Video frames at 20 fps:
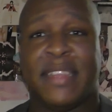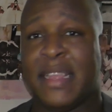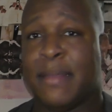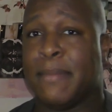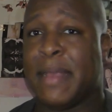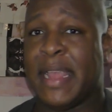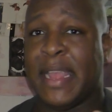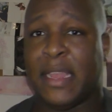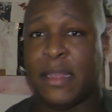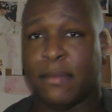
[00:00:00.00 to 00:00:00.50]

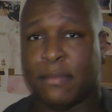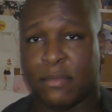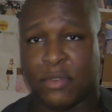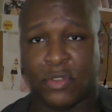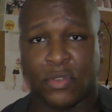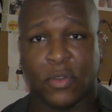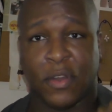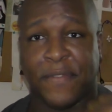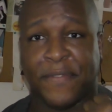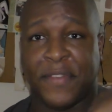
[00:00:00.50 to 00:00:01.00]
seen my
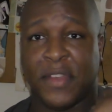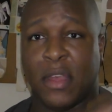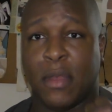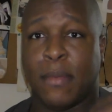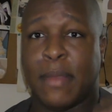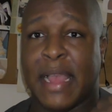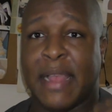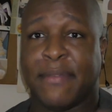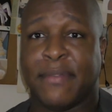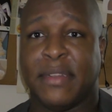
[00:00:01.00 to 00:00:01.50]
short
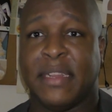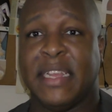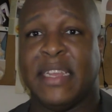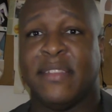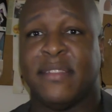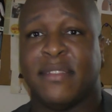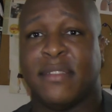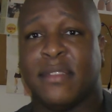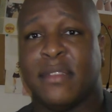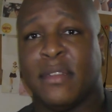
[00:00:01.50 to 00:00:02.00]
film I
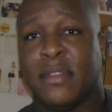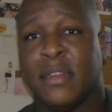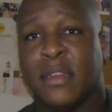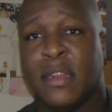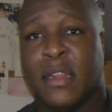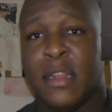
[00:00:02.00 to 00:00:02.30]
released,